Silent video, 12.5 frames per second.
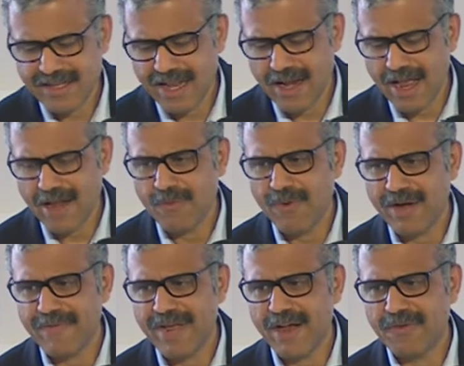And one
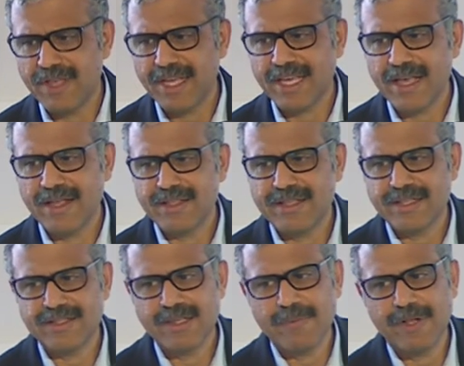way of thinking,
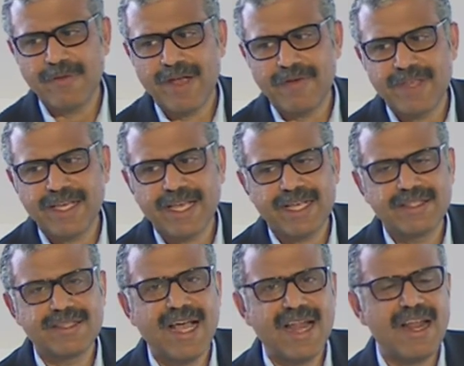simple way of thinking is
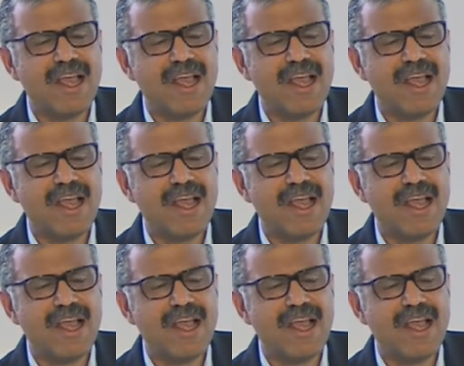that